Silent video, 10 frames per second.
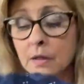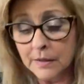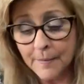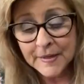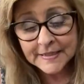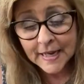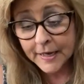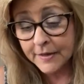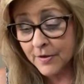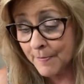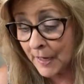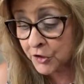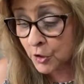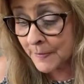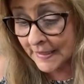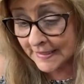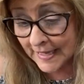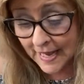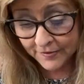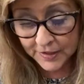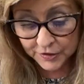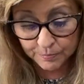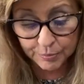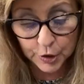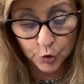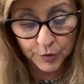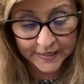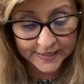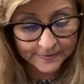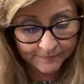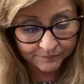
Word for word: Let me tell you the measurements on this beauty.